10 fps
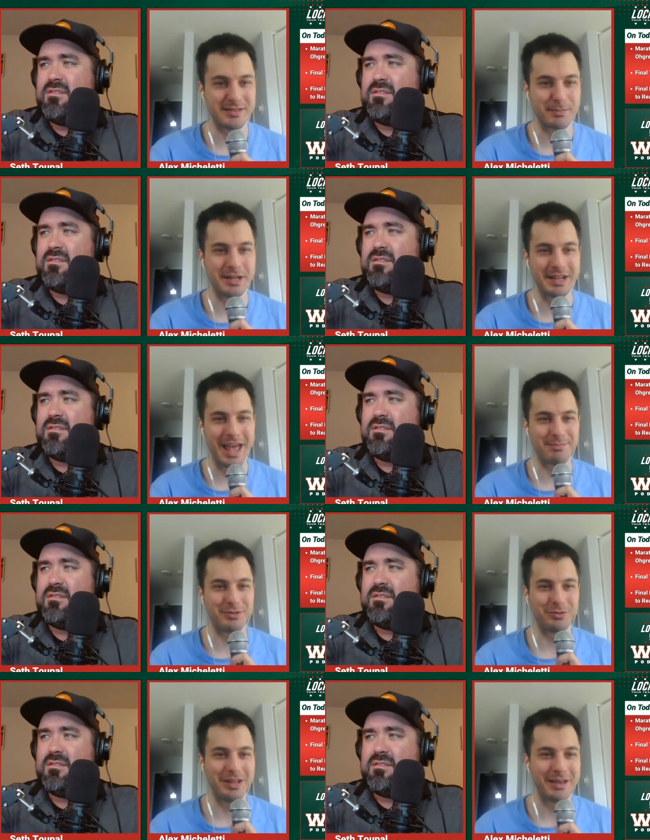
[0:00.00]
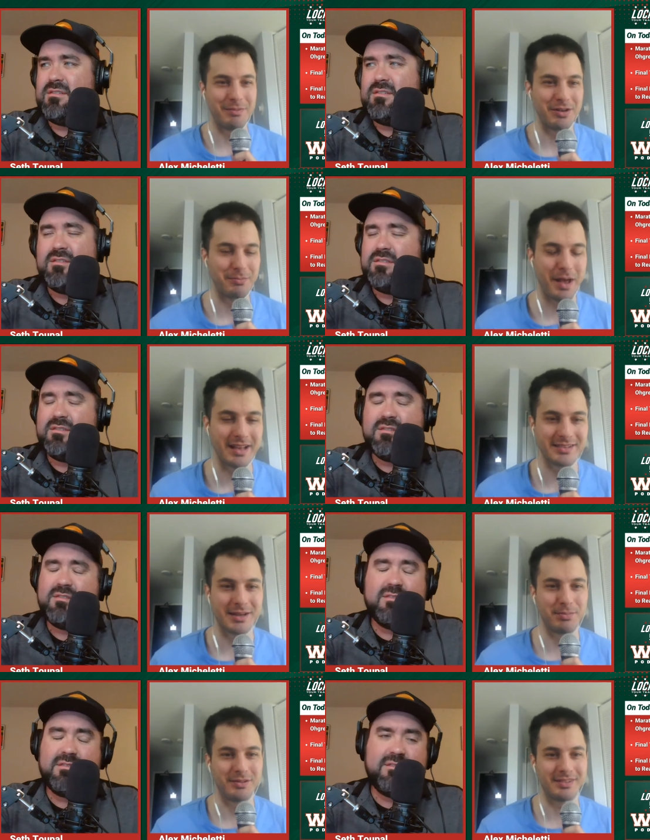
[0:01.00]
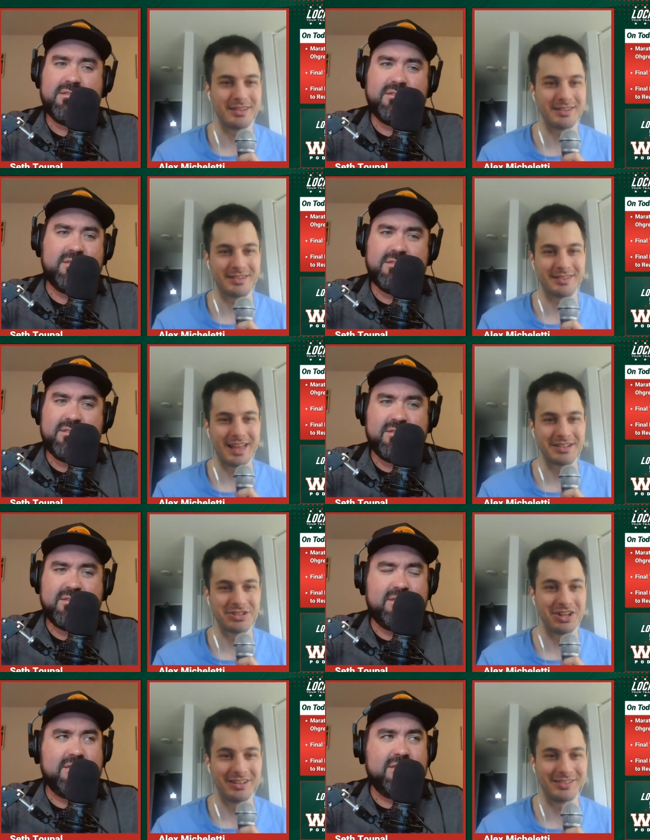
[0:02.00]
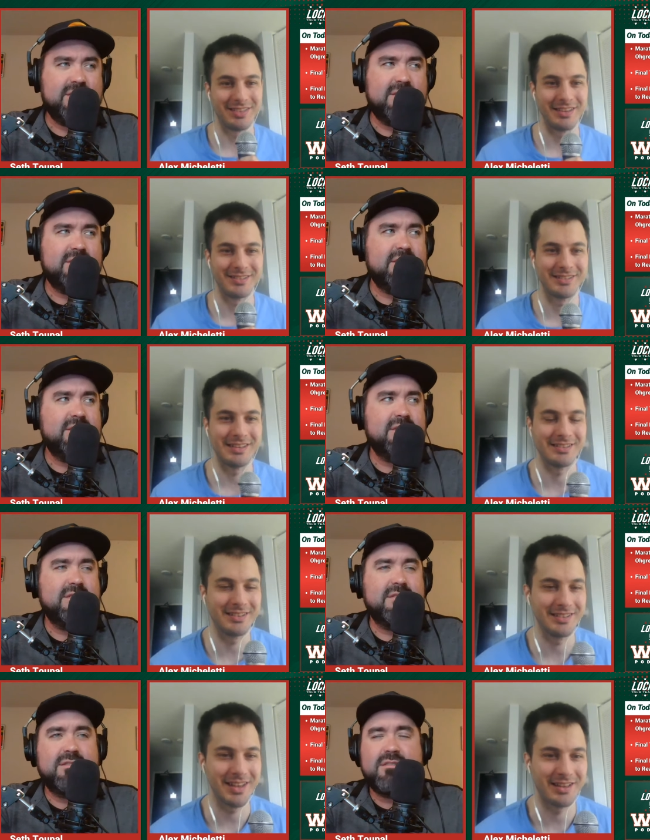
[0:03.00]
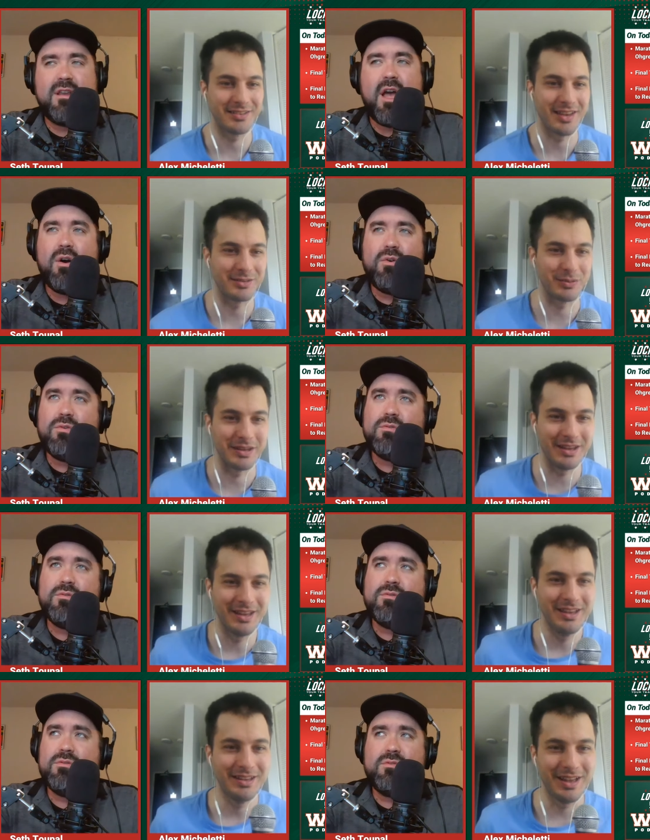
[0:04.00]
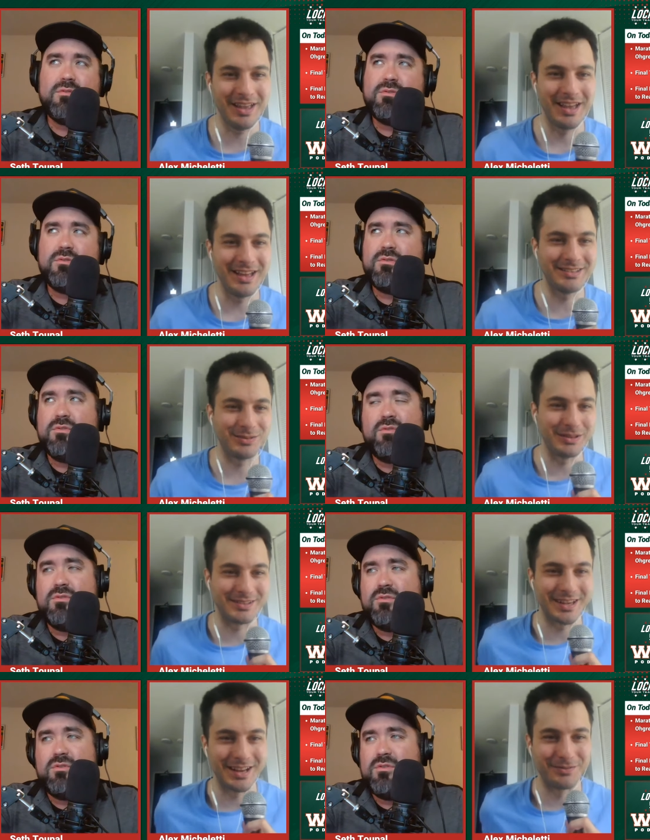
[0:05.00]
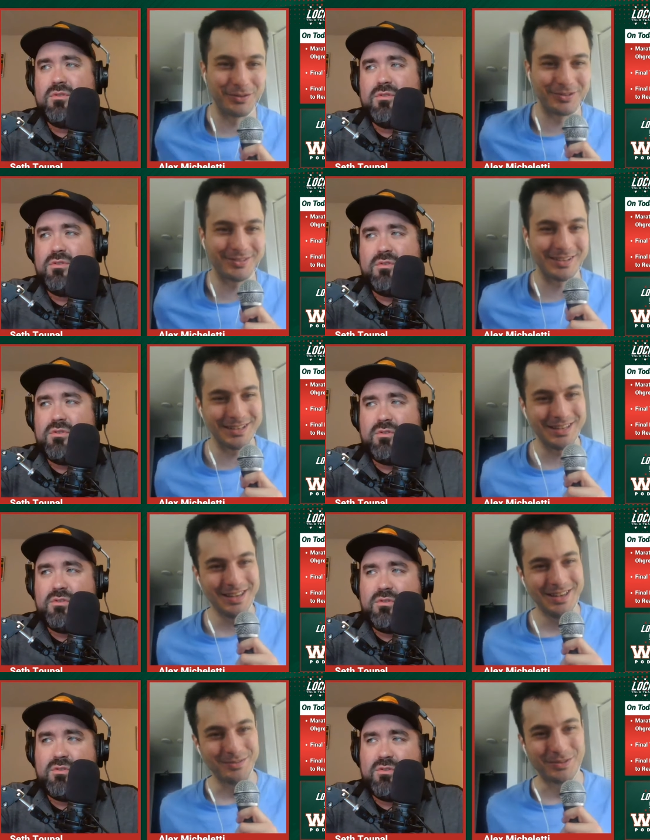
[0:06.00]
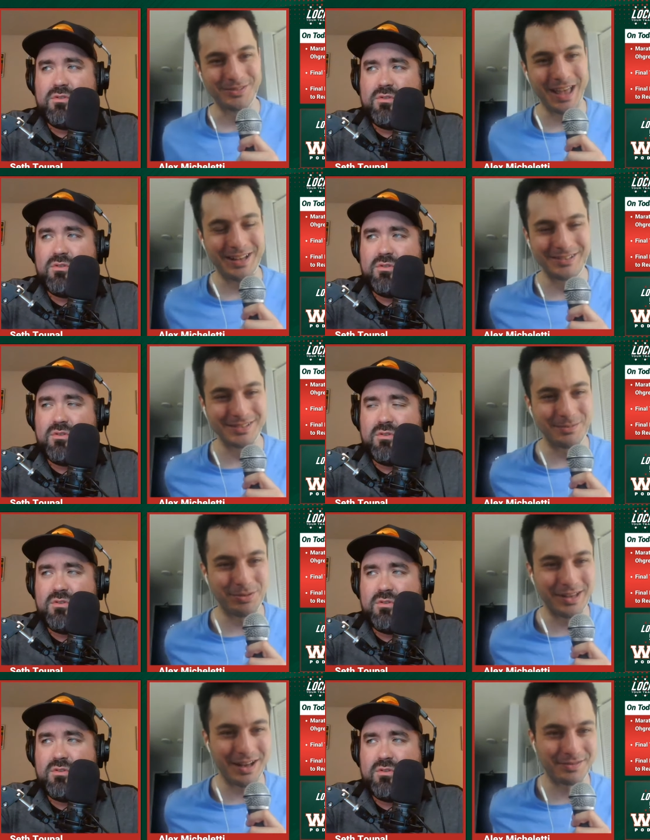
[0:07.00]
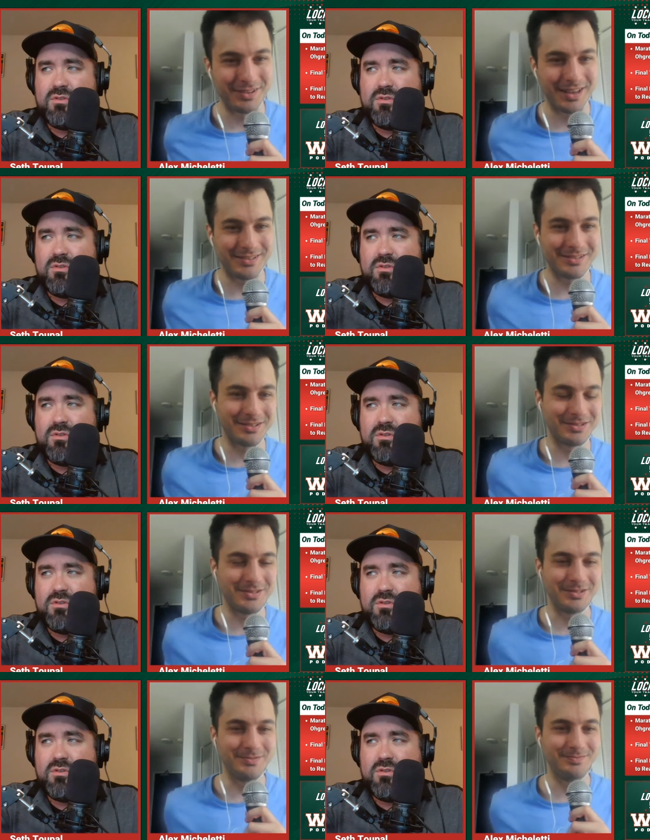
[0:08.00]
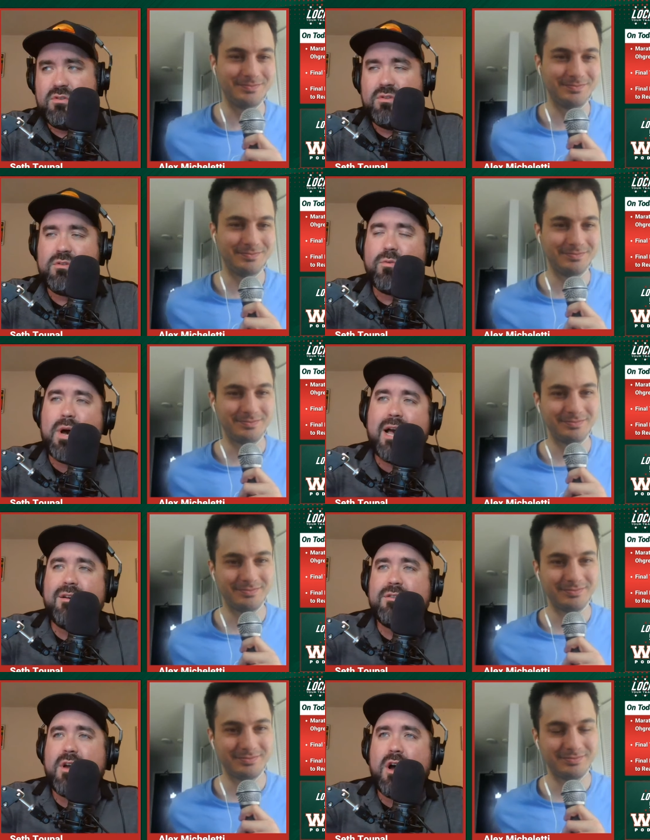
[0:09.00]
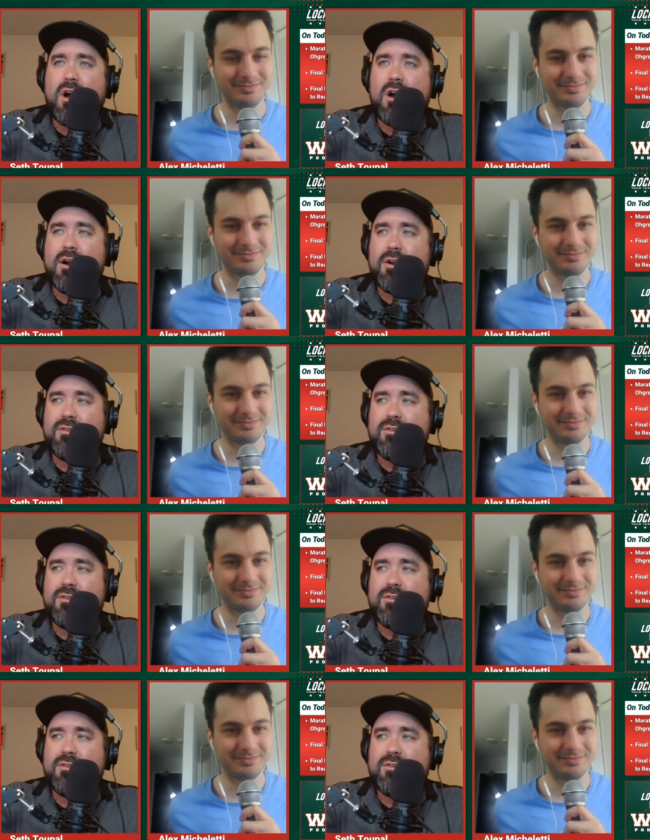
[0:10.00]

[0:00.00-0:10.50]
Speaker 1: been an absolute nightmare the past couple seasons, not just this season, as, no. as we as we saw versus uh, versus Dallas in the playoffs last year or two. The Wild are